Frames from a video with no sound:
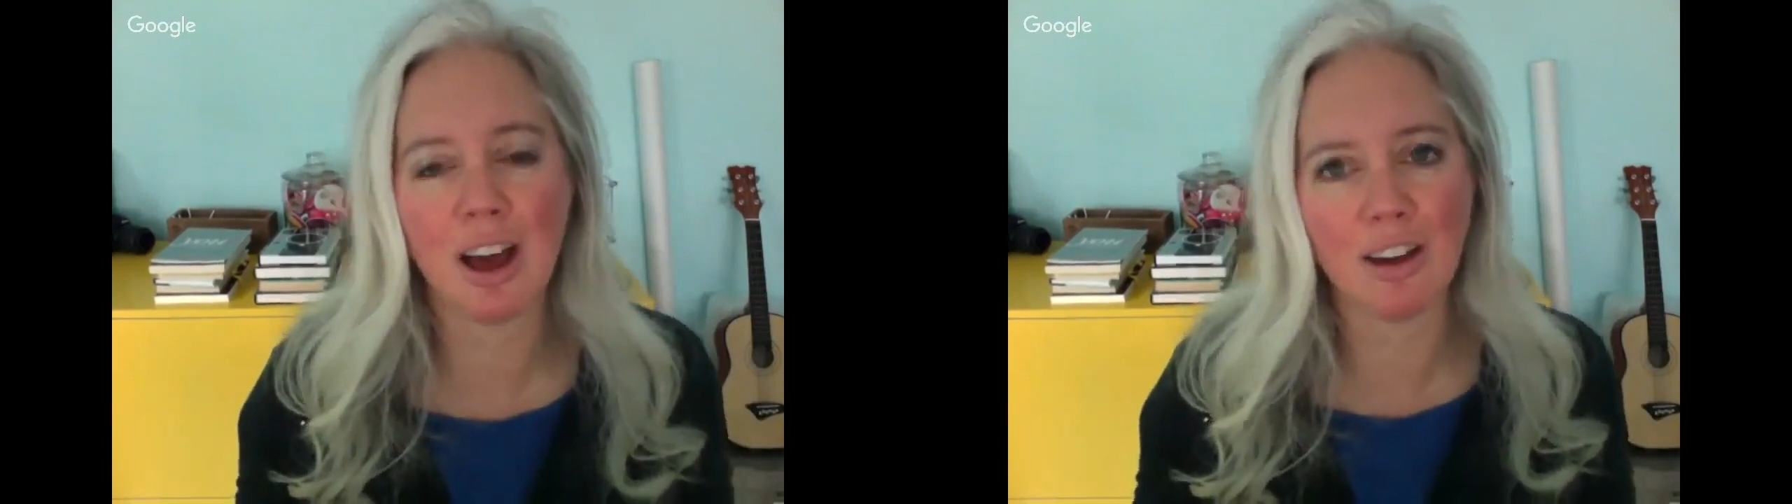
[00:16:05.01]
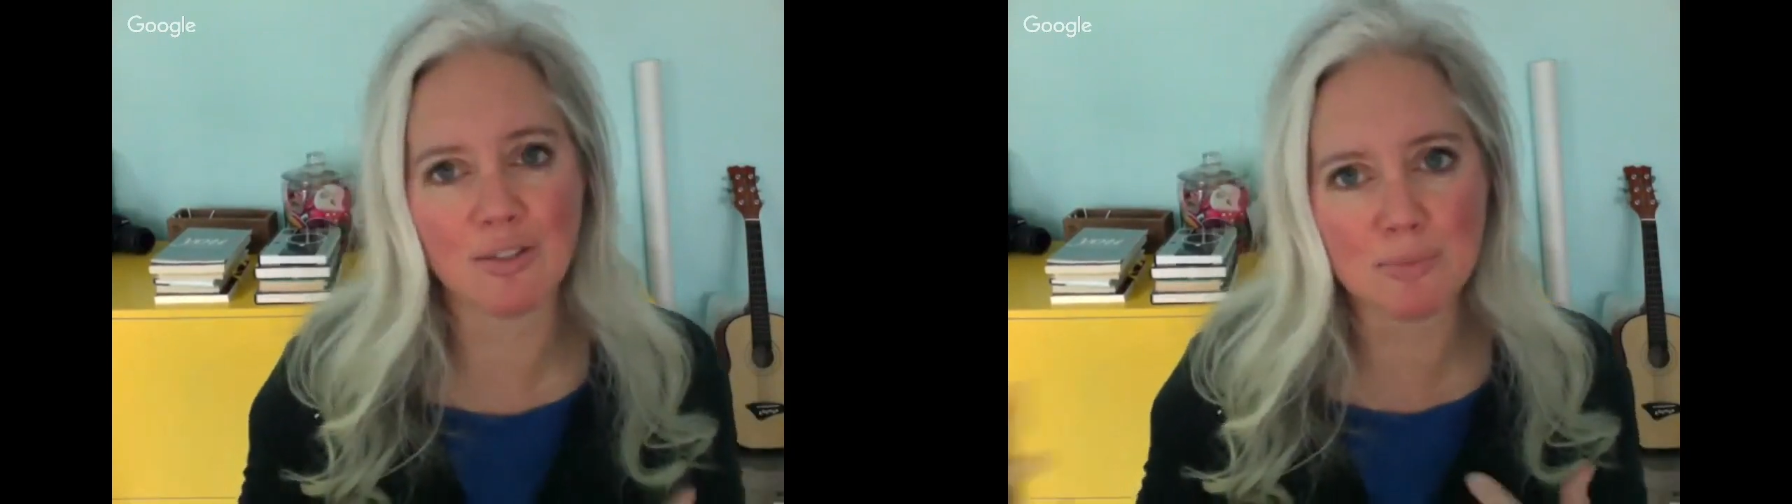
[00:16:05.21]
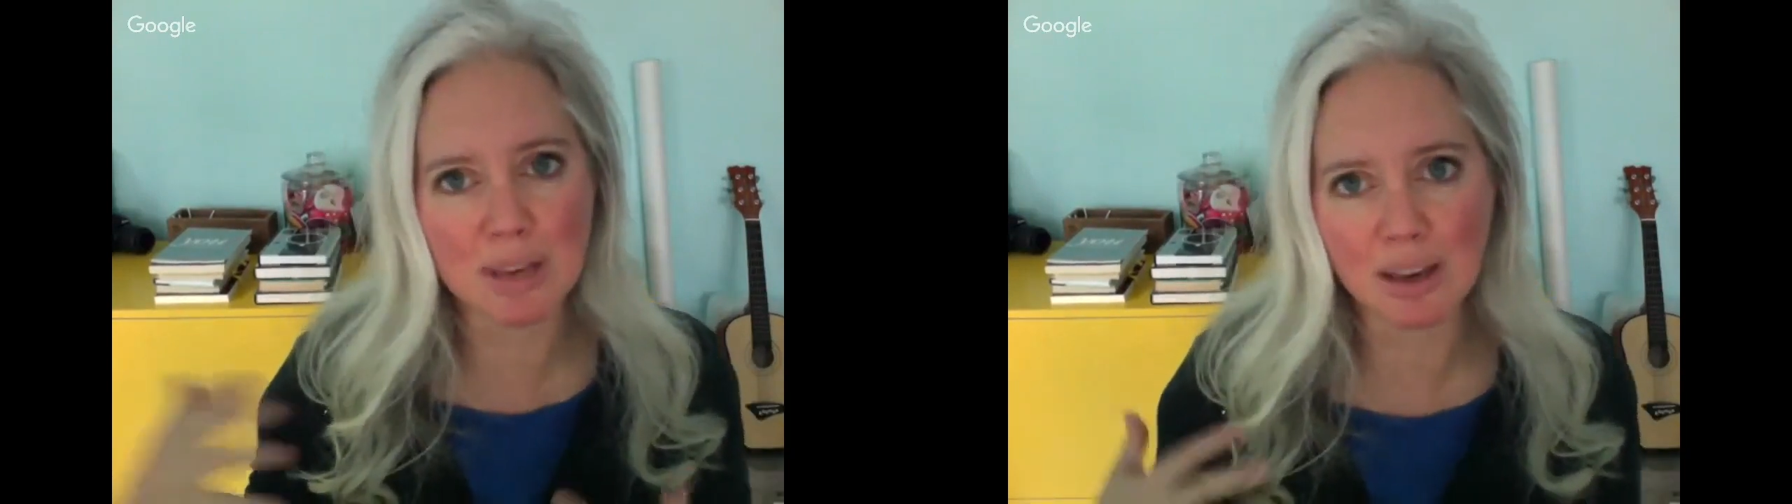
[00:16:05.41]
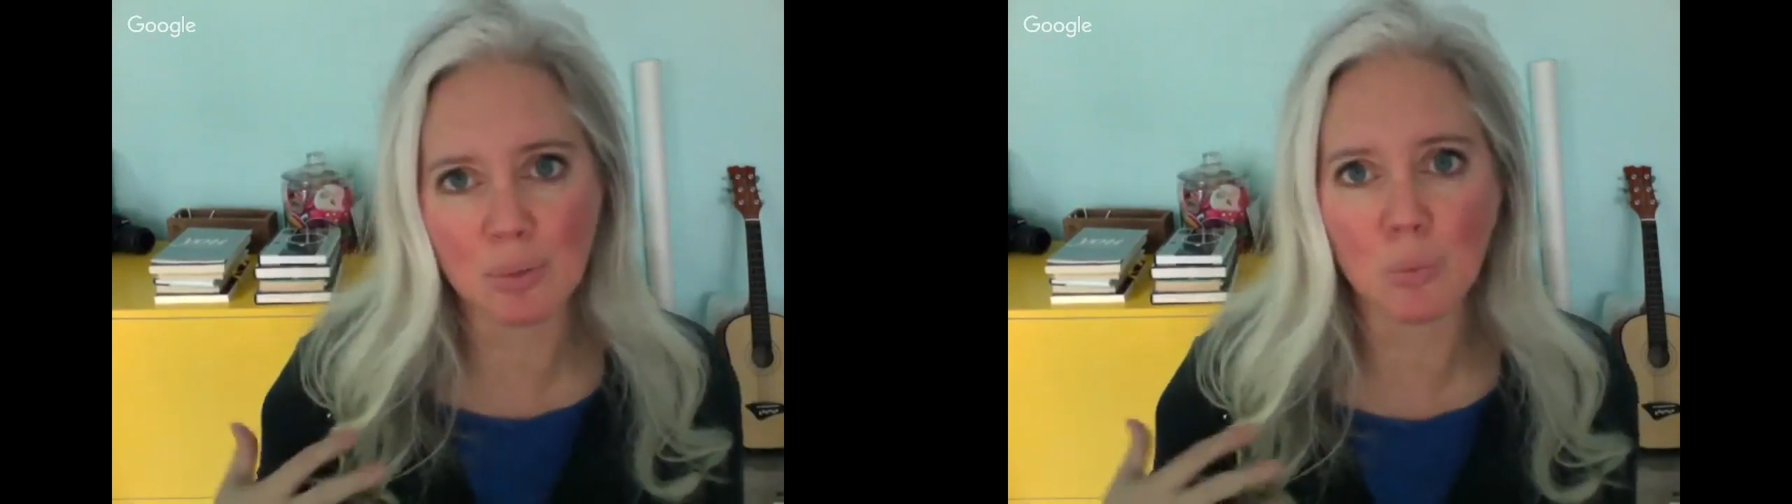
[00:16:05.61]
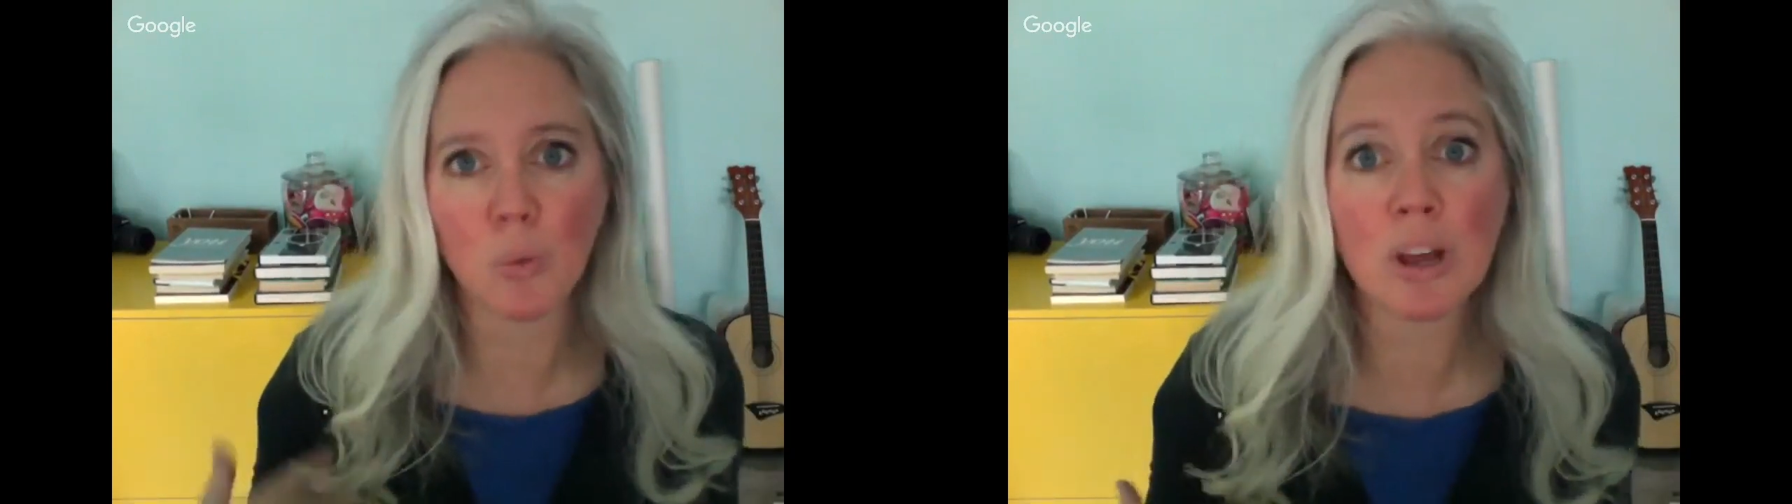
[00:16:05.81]
of
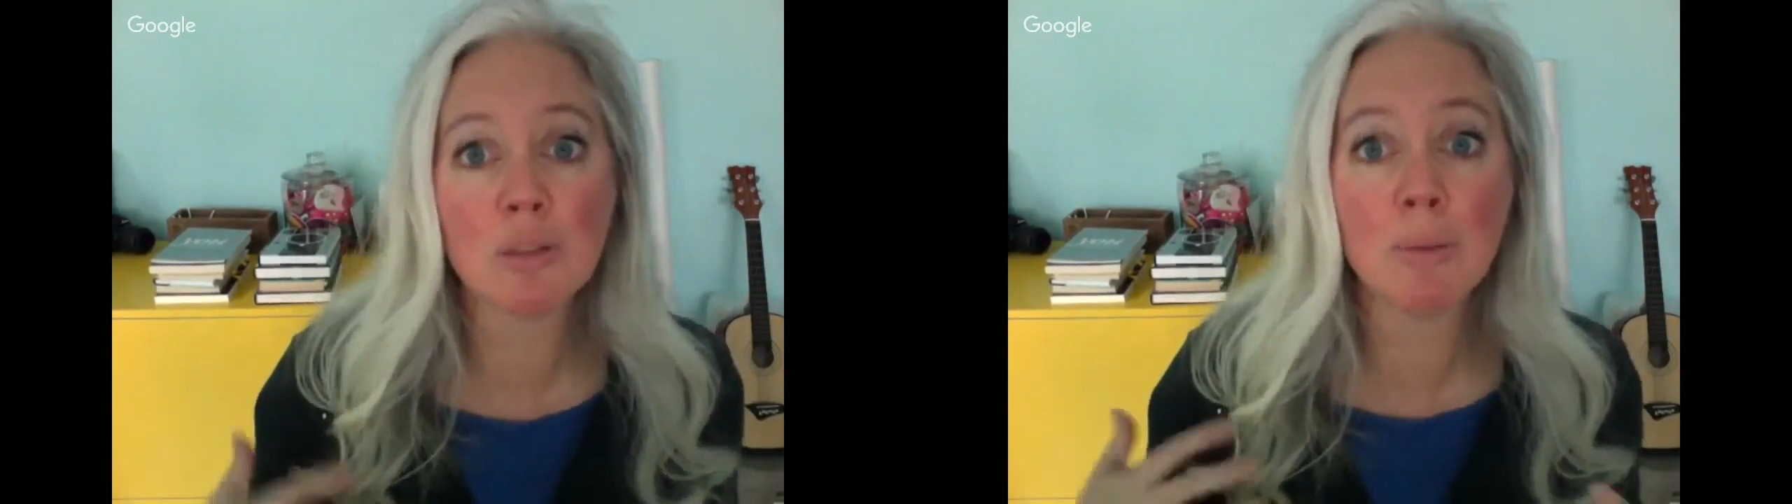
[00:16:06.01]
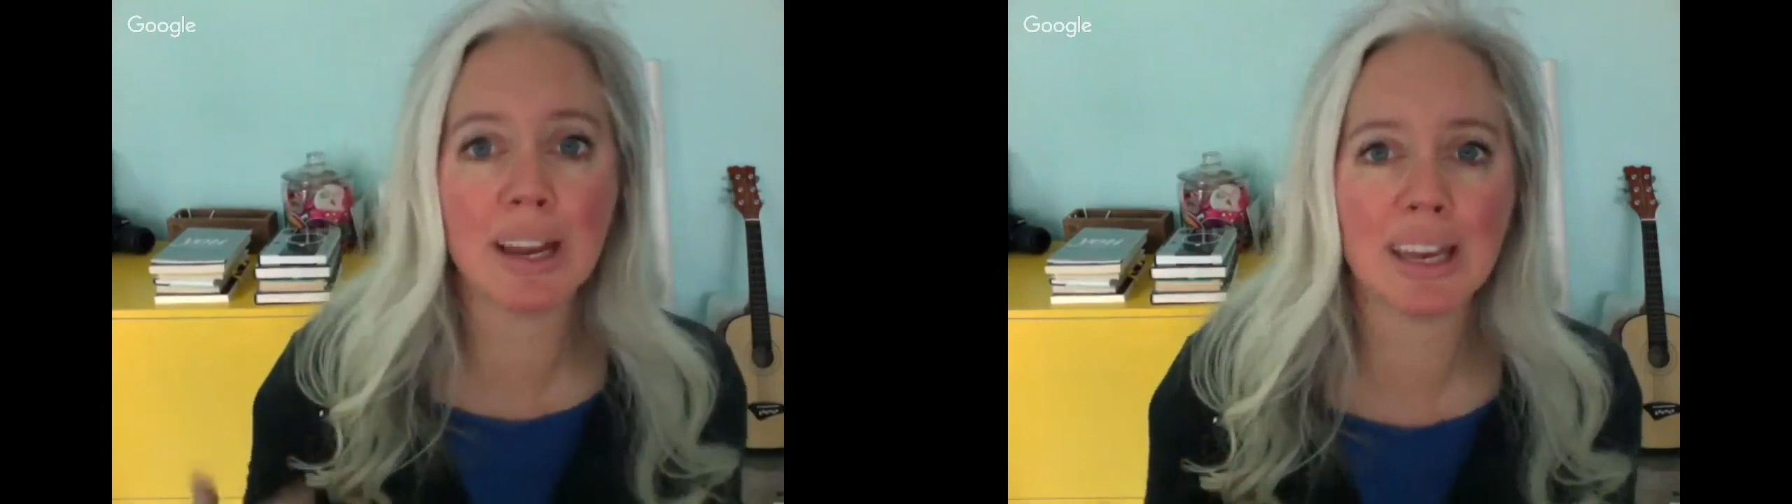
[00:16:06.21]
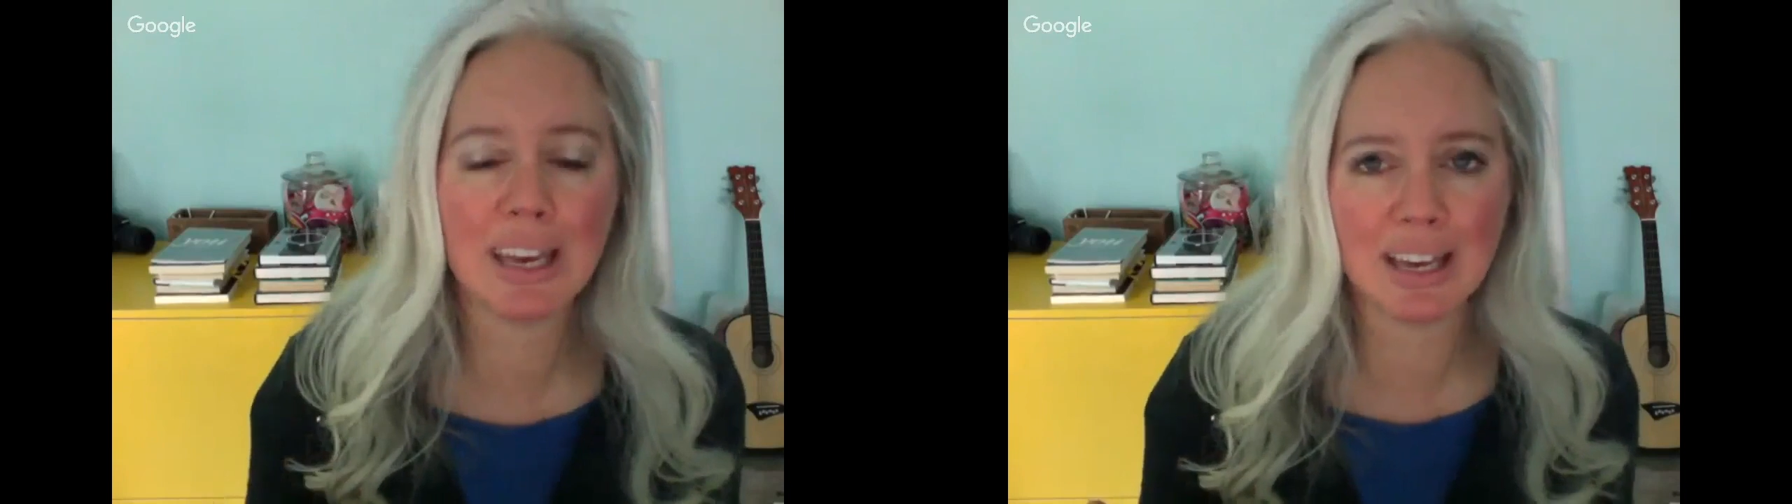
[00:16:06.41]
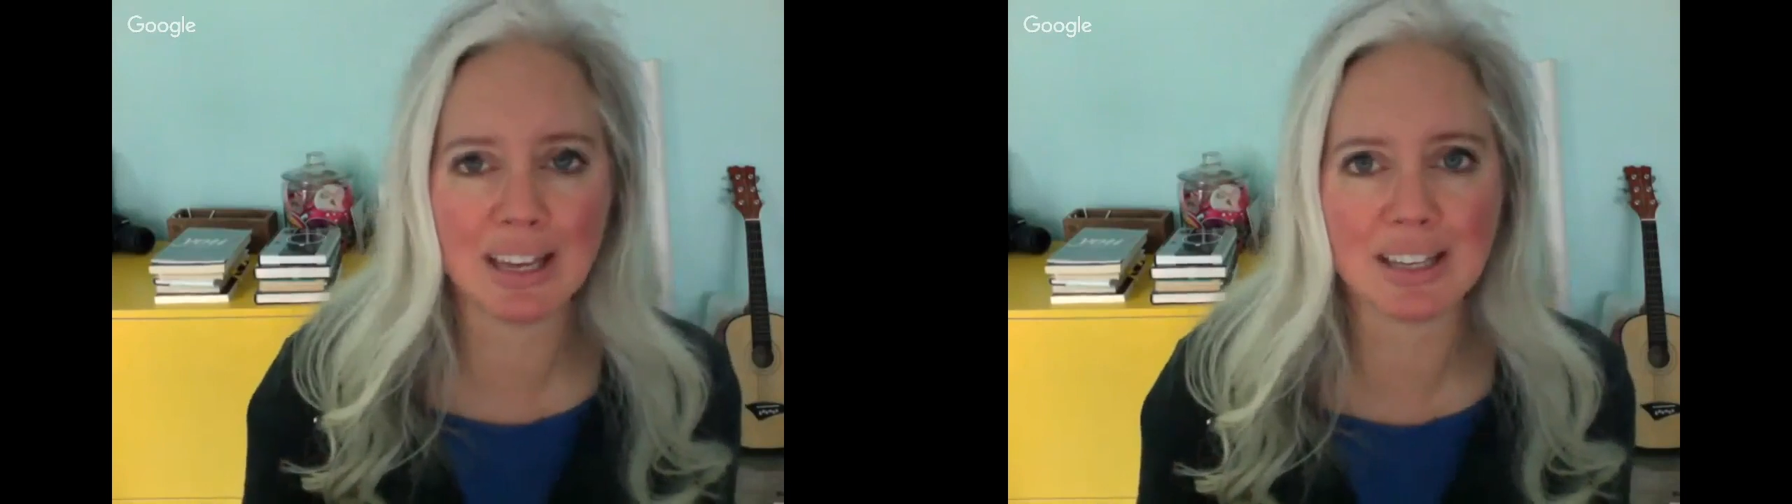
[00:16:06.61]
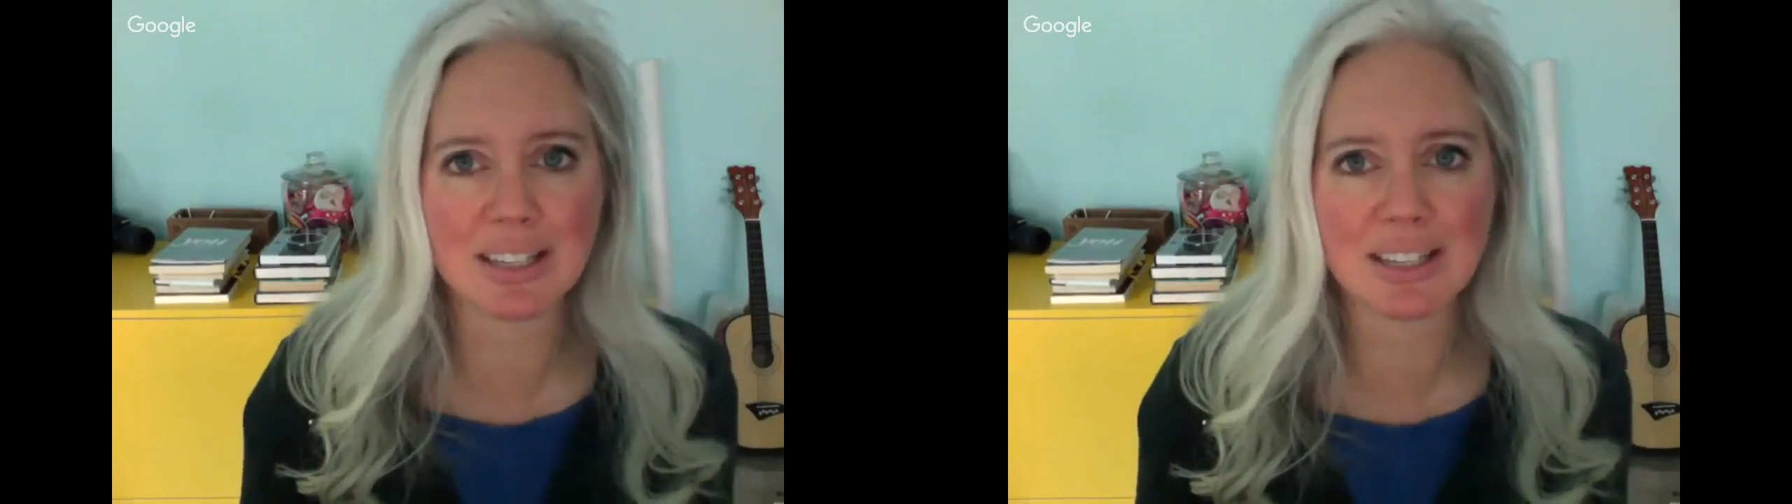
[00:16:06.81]
me with my
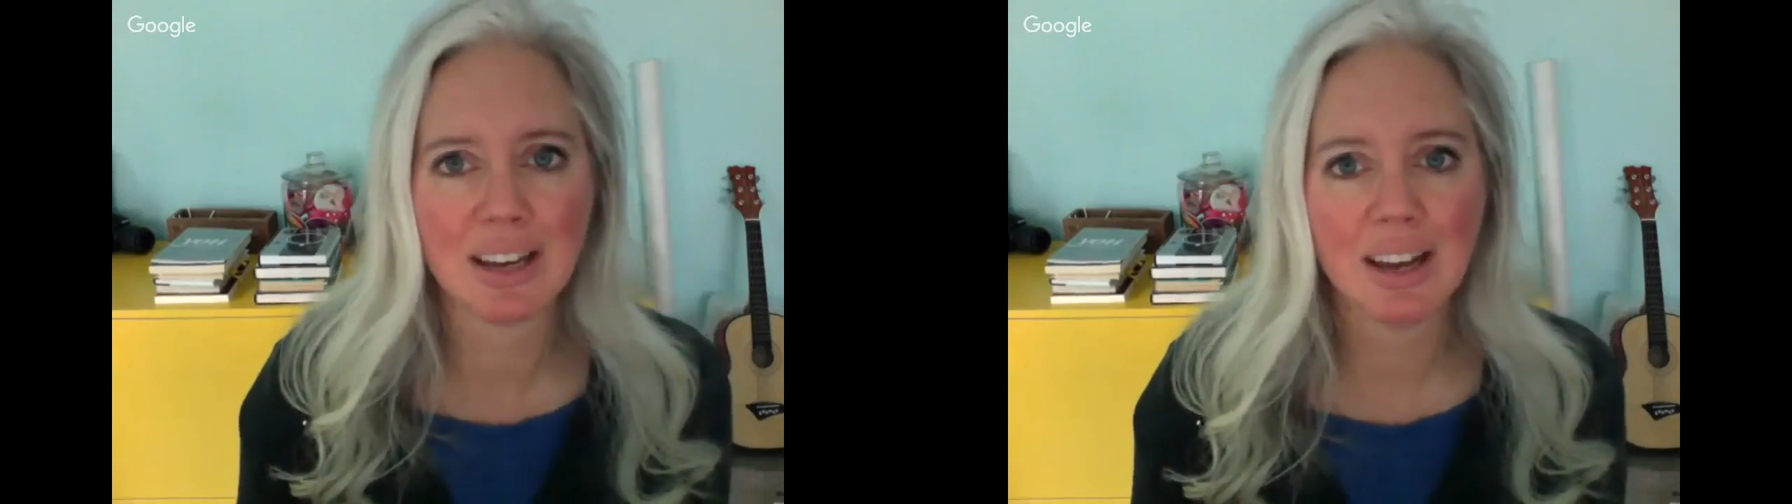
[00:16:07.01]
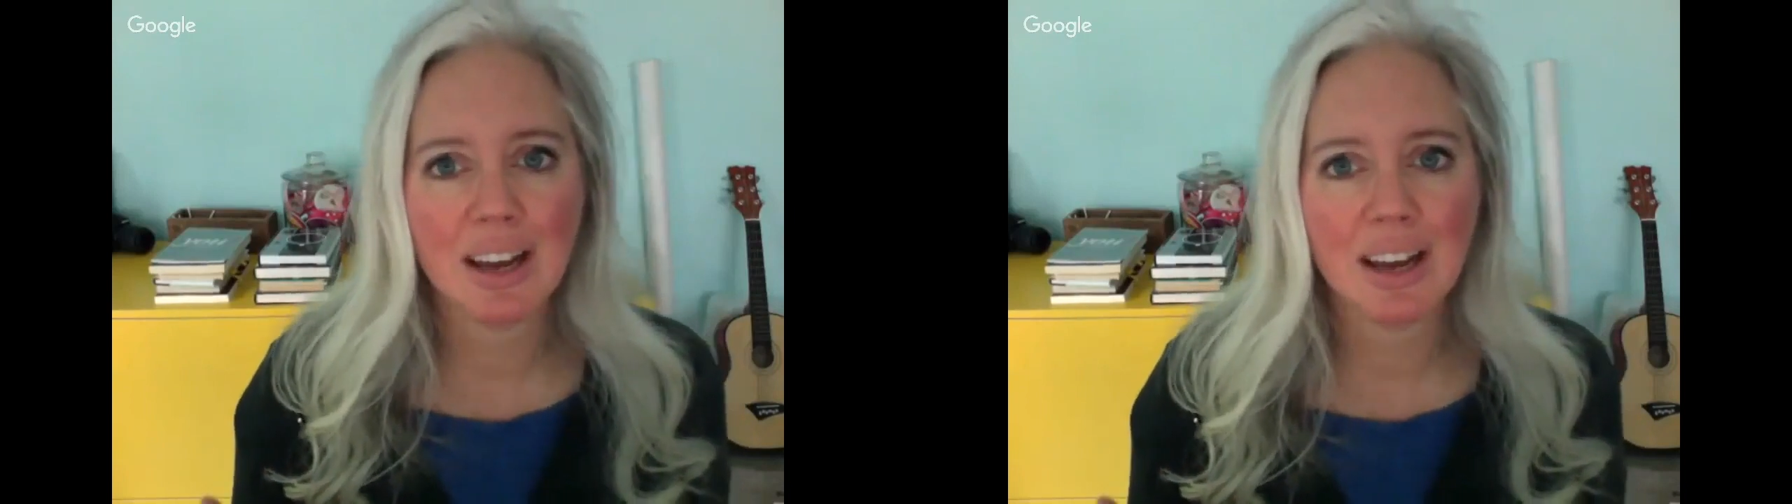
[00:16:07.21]
kids